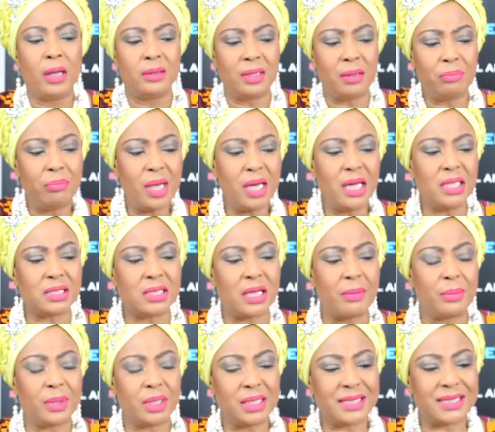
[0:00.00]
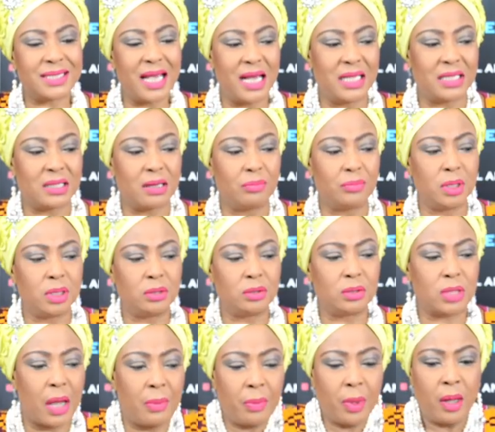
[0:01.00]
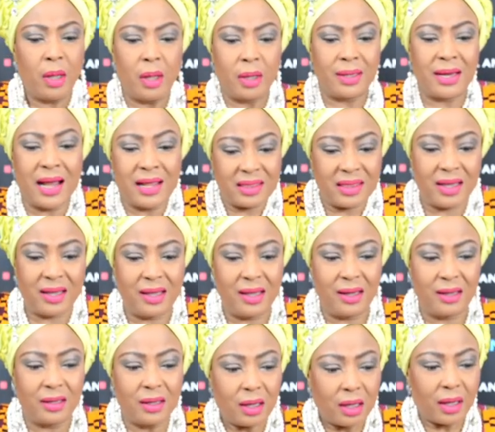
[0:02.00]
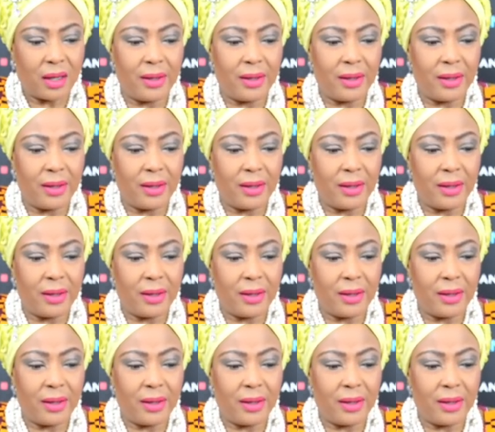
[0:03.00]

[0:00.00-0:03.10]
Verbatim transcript: the minute somebody said something to them, they're thinking,